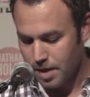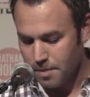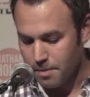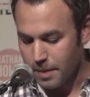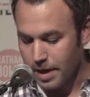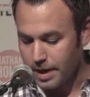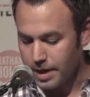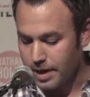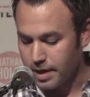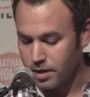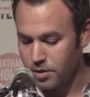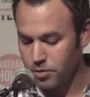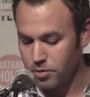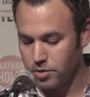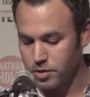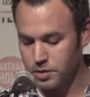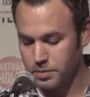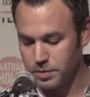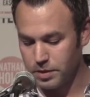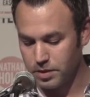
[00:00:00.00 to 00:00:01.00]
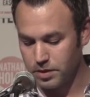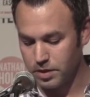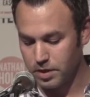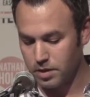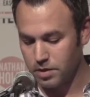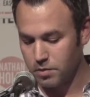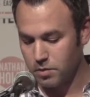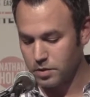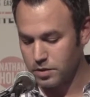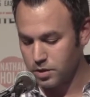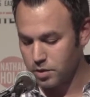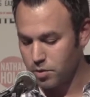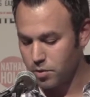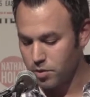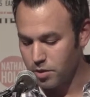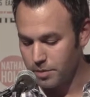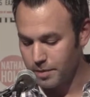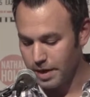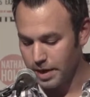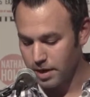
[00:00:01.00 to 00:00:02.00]
My headquarters building was a
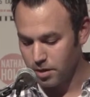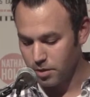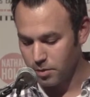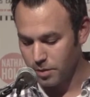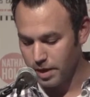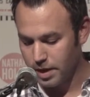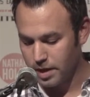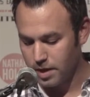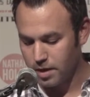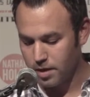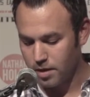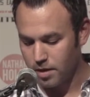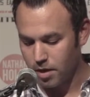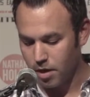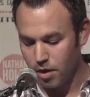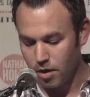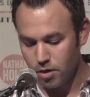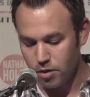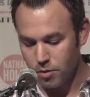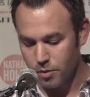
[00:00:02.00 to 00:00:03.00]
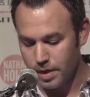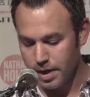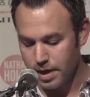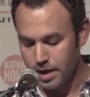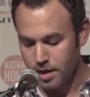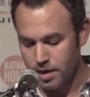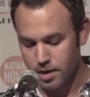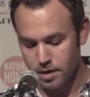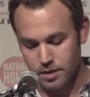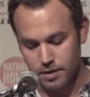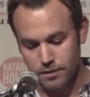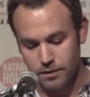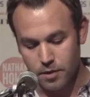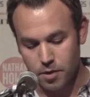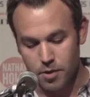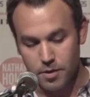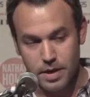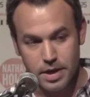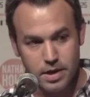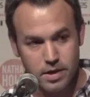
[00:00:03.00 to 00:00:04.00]
quarter-mile away, all the way at the
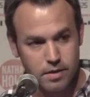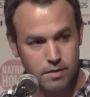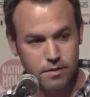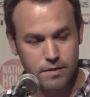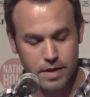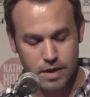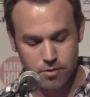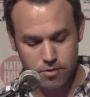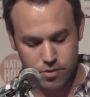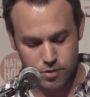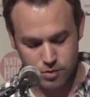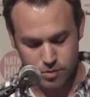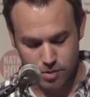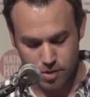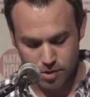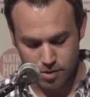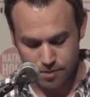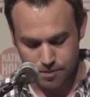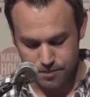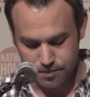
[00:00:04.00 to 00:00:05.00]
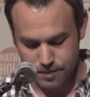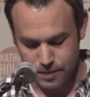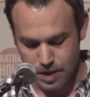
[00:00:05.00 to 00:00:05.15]
far end of Founders Row,